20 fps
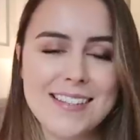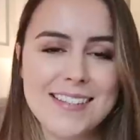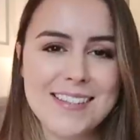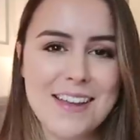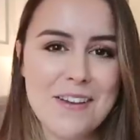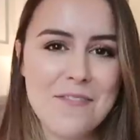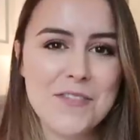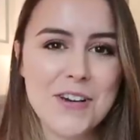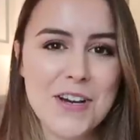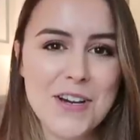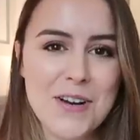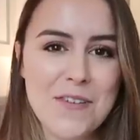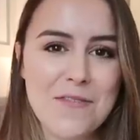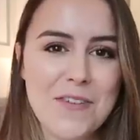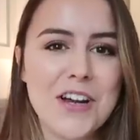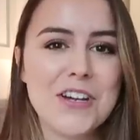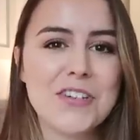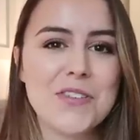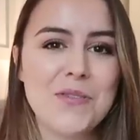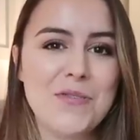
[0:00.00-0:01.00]
since I've done a
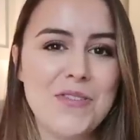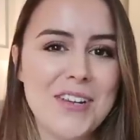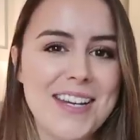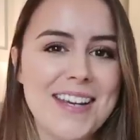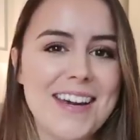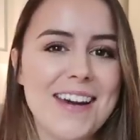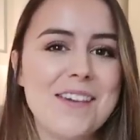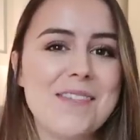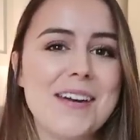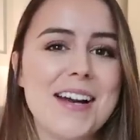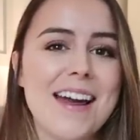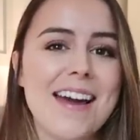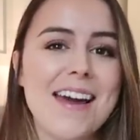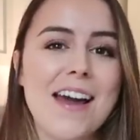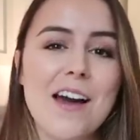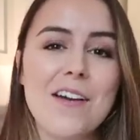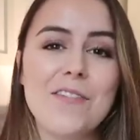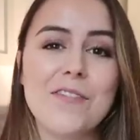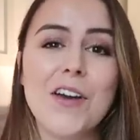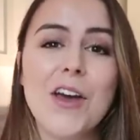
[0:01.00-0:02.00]
fashion video and I
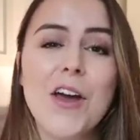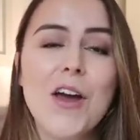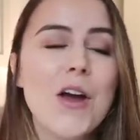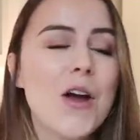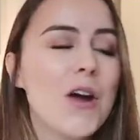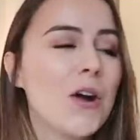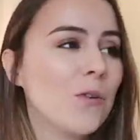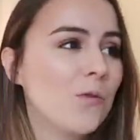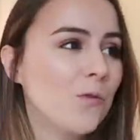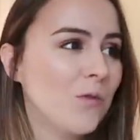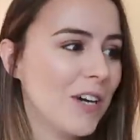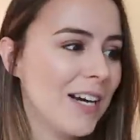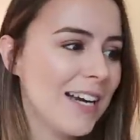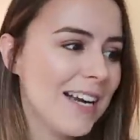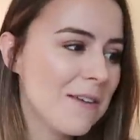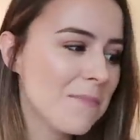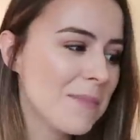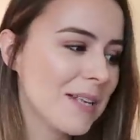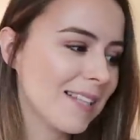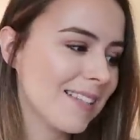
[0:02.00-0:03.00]
have
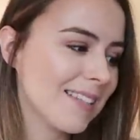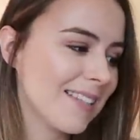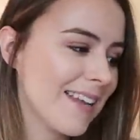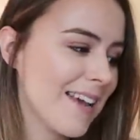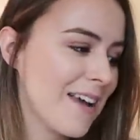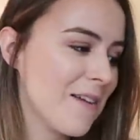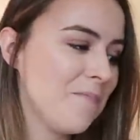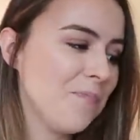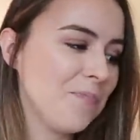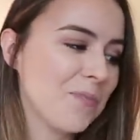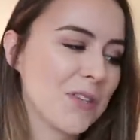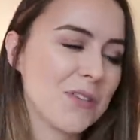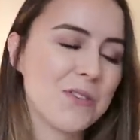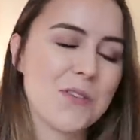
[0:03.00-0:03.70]
really missed it.